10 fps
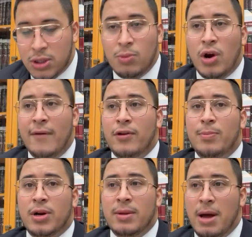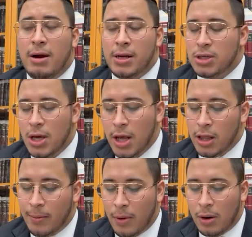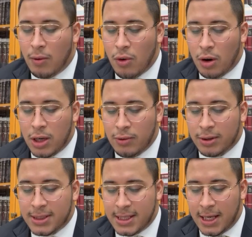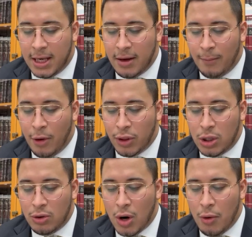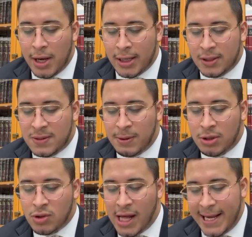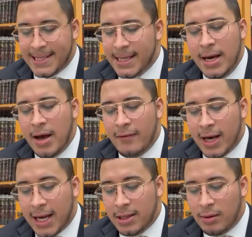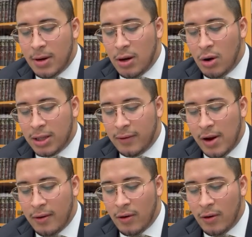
So more effort you put in the marriage, the more reward you will see both of you growing into spiritual heights. And the